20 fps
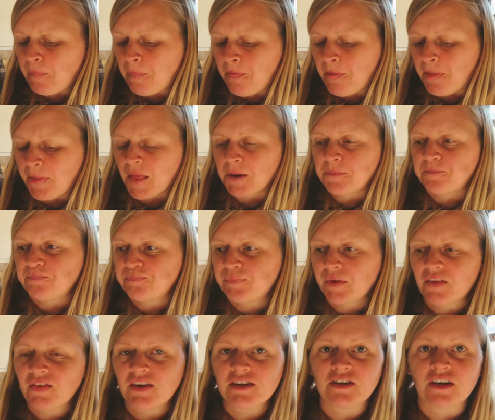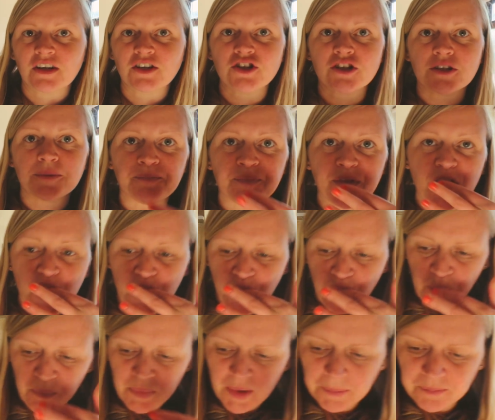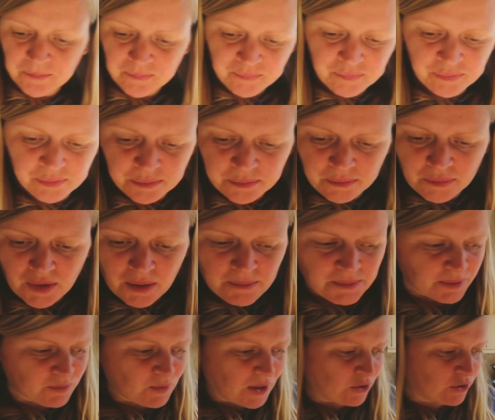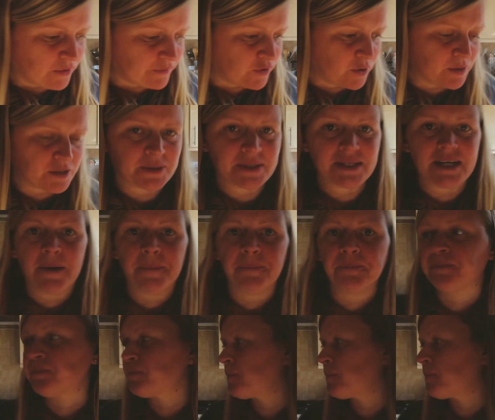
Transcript: mm, that's delicious. And I'm quite looking forward to it now.